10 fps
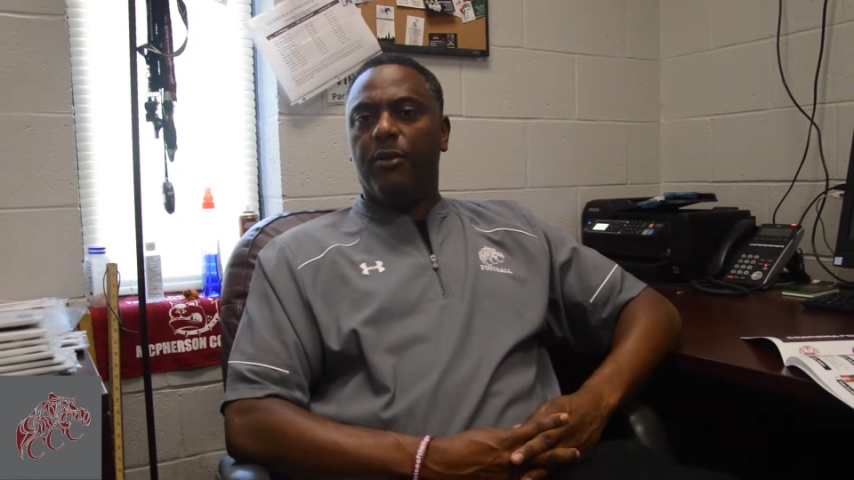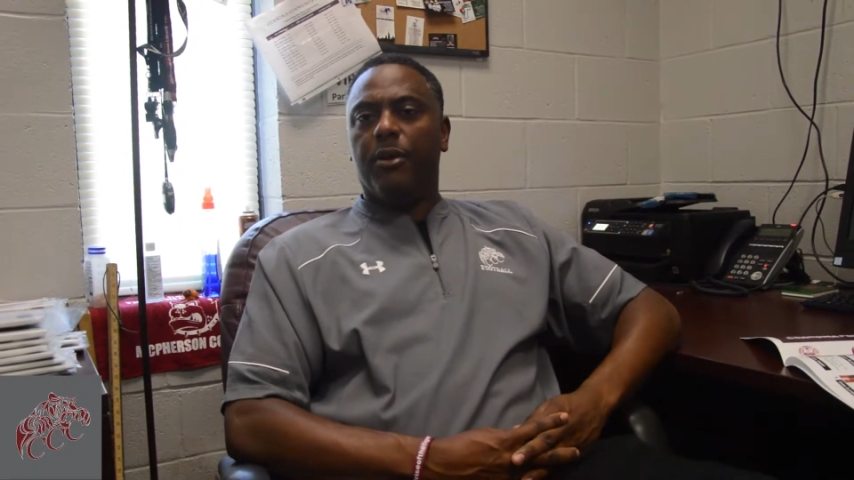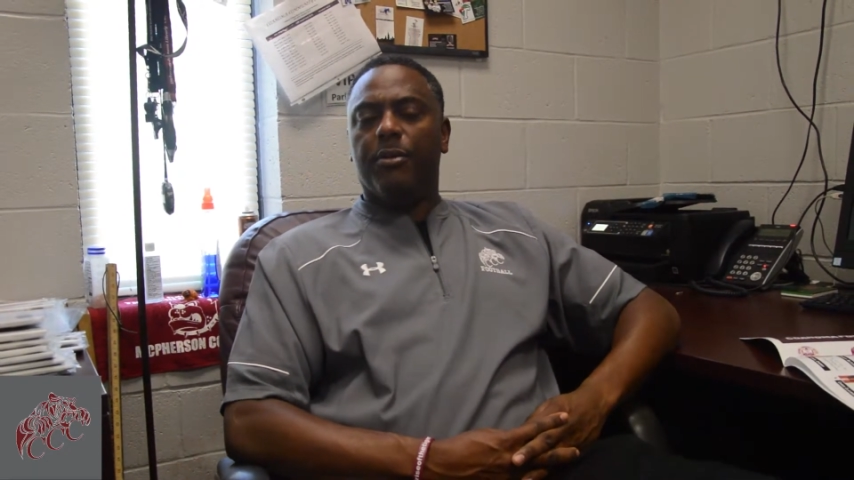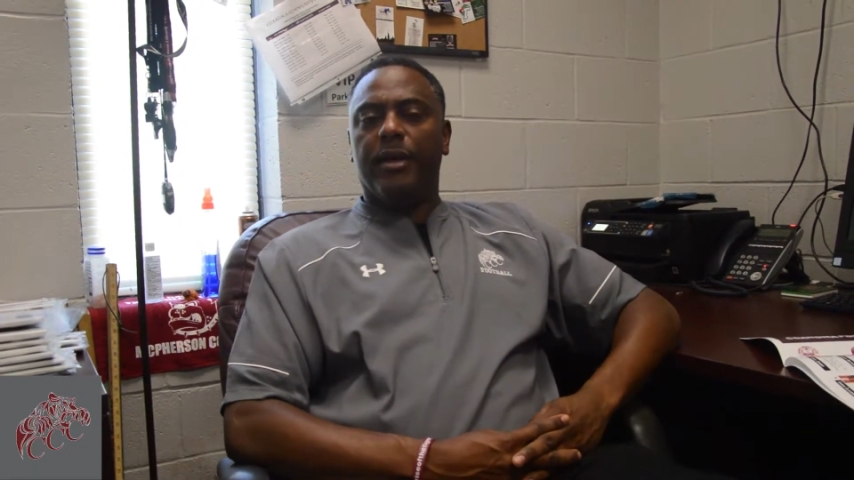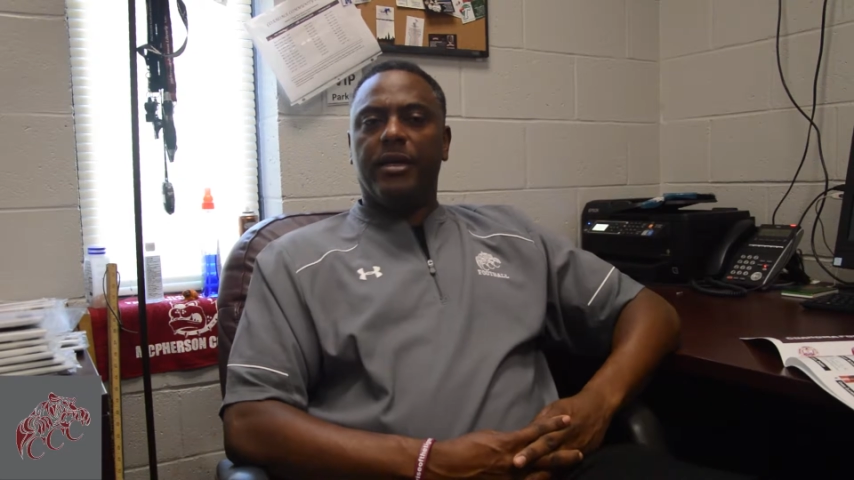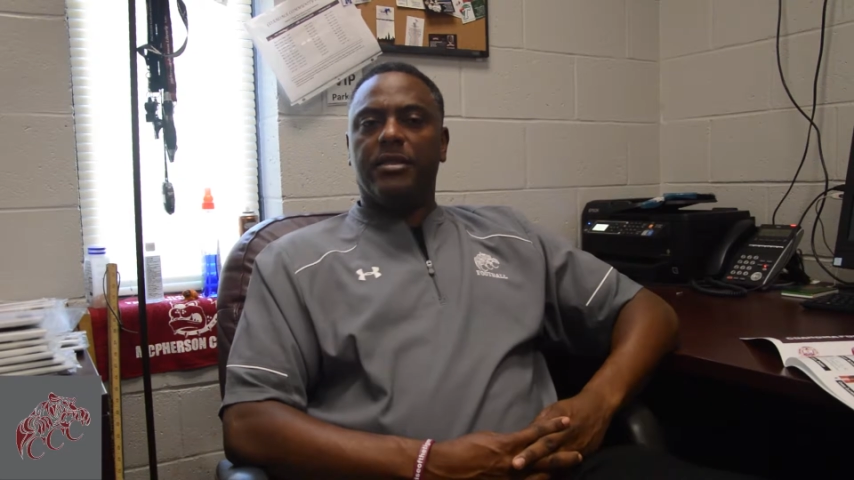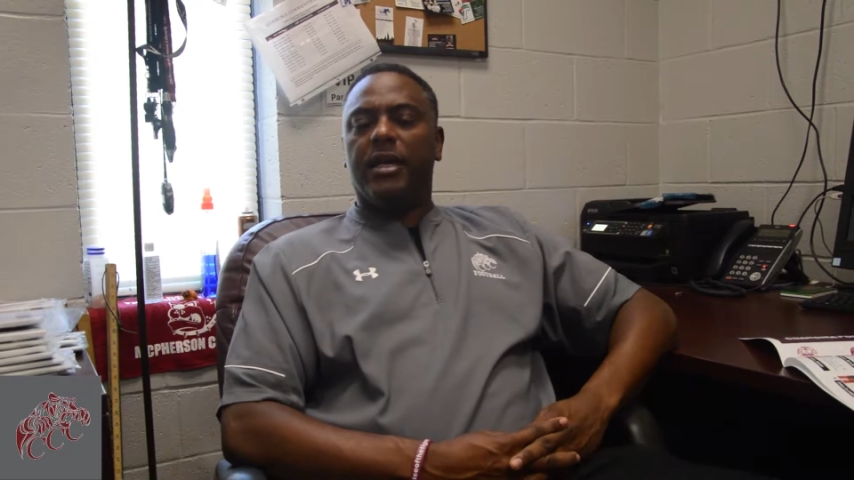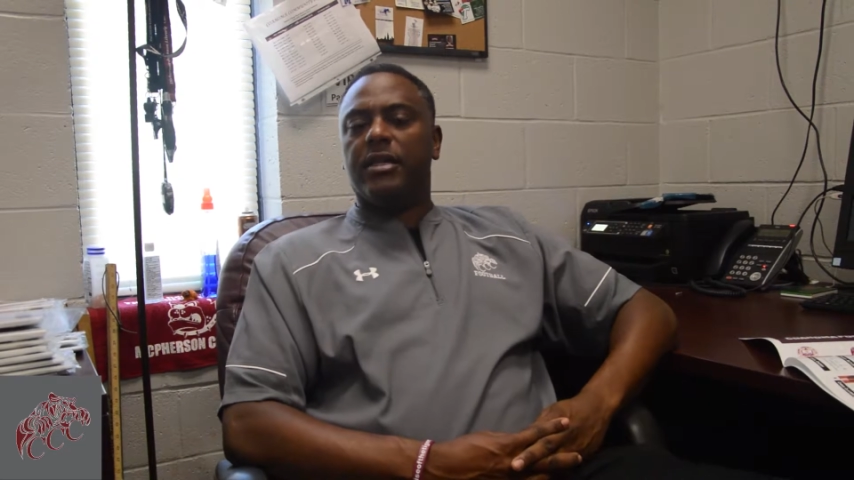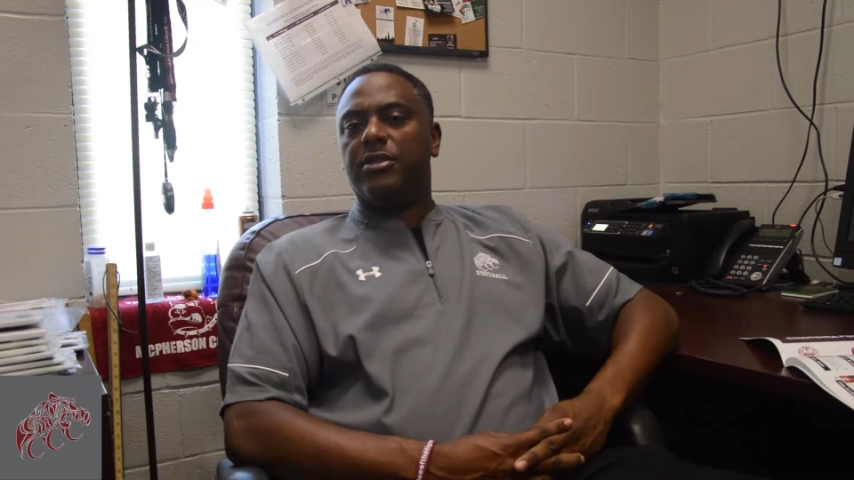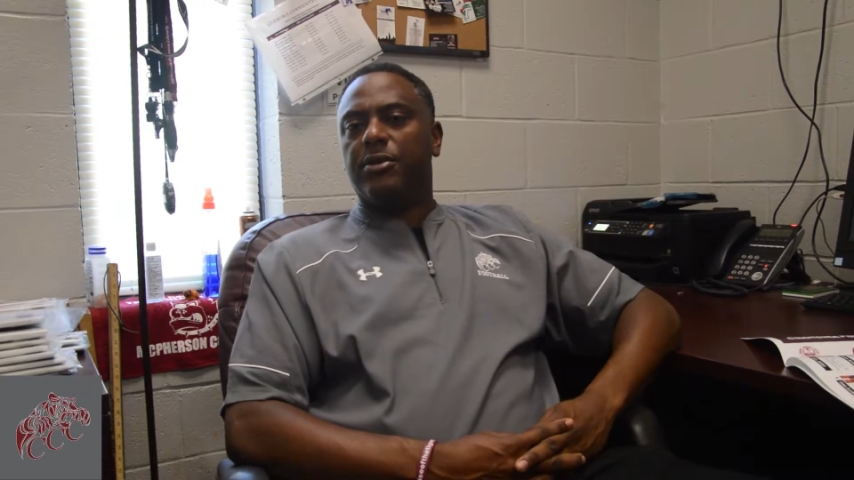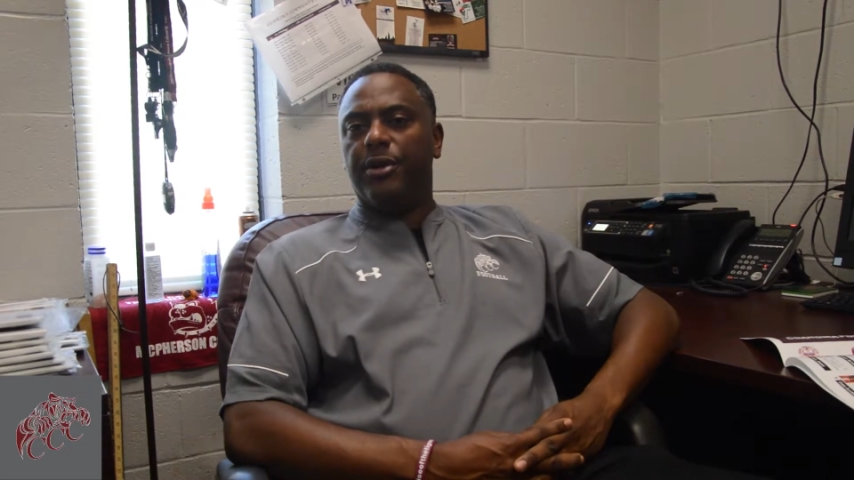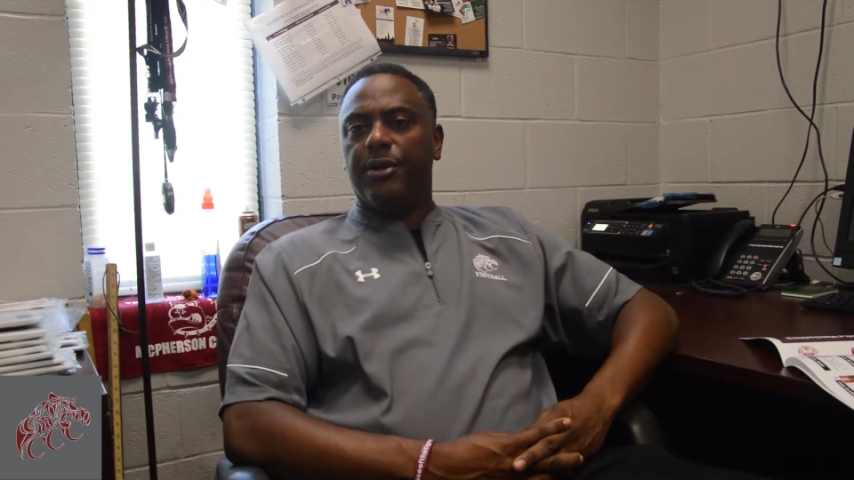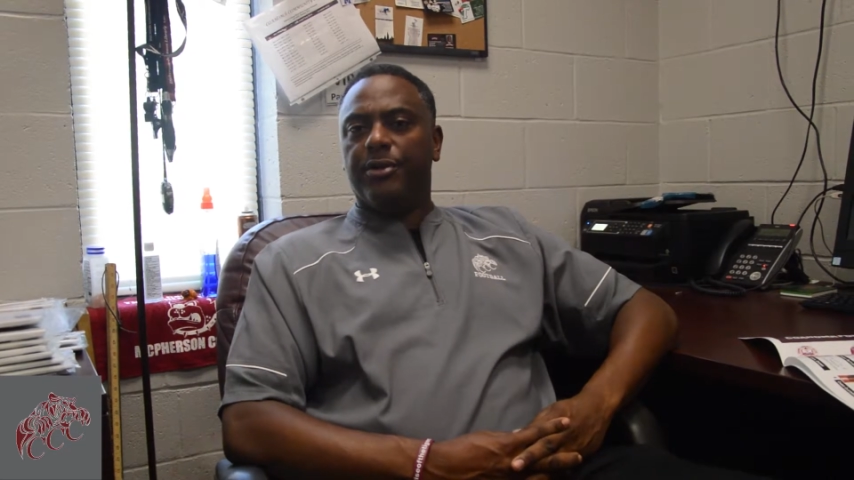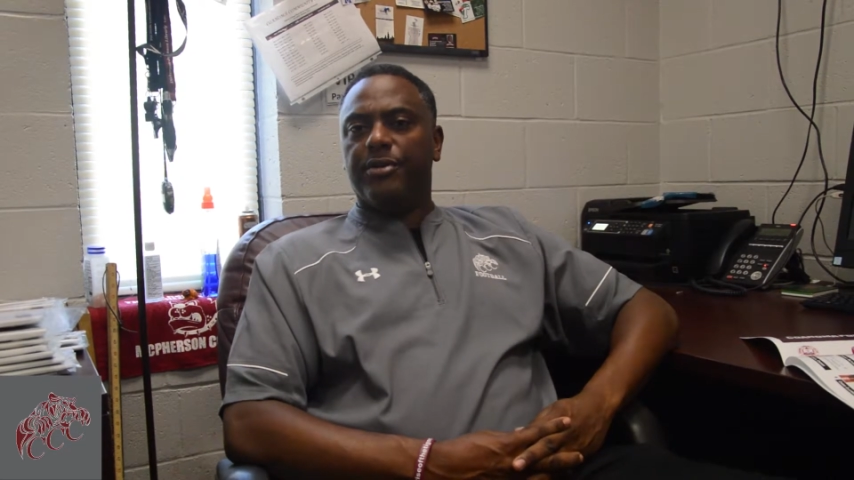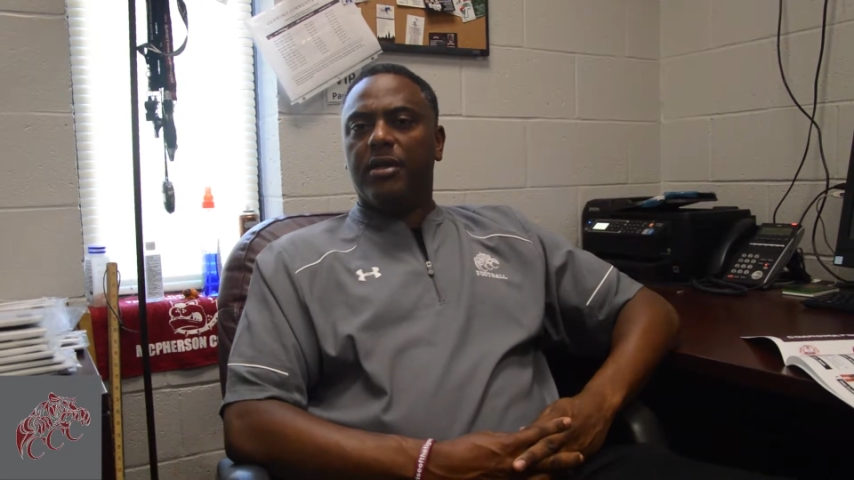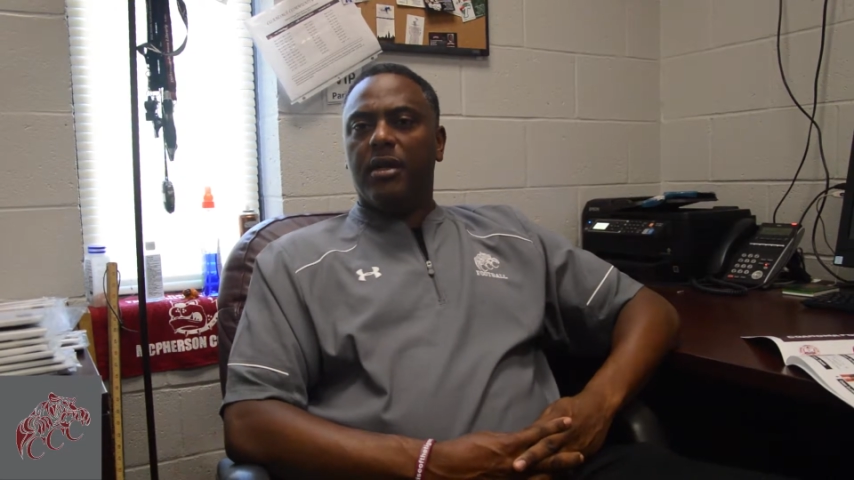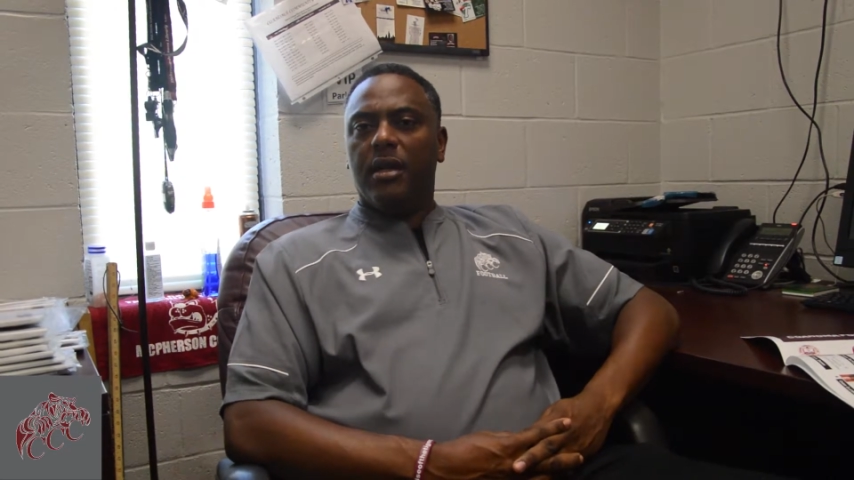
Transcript: want to play his next 2 years.